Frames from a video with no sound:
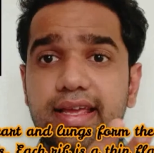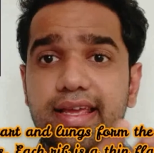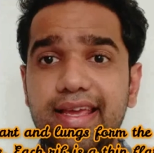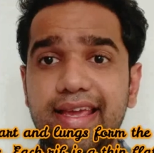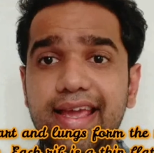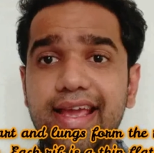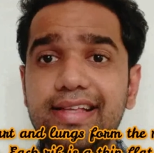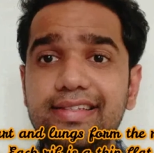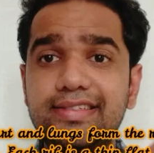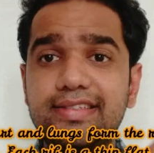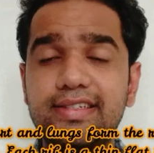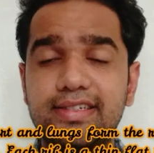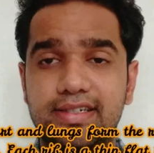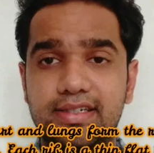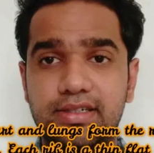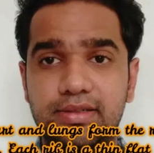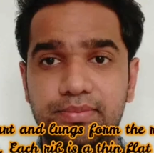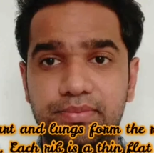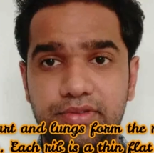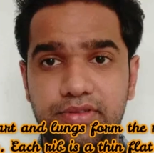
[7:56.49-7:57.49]
each
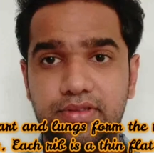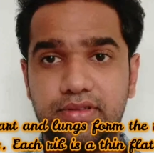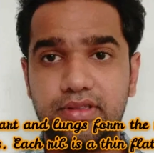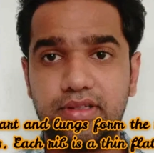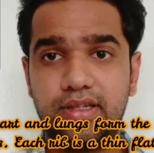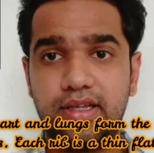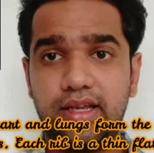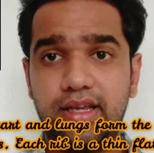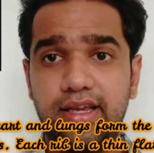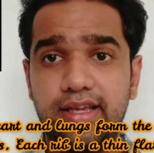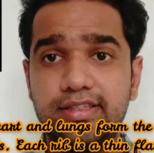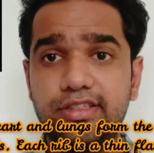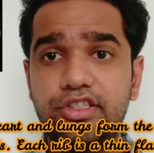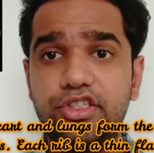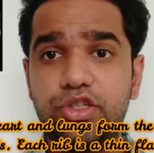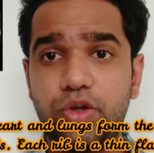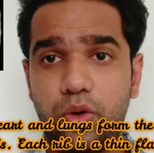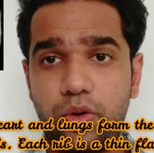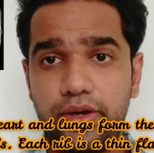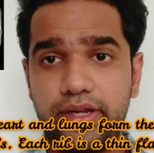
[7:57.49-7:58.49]
ribs is
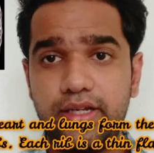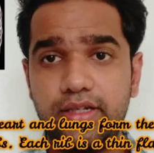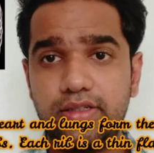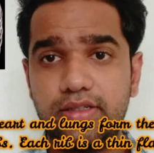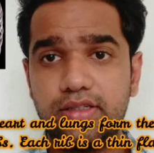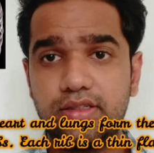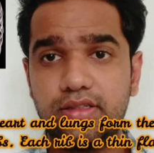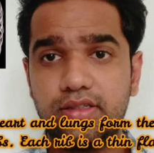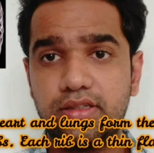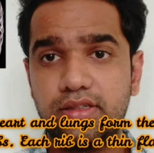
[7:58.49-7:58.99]
joined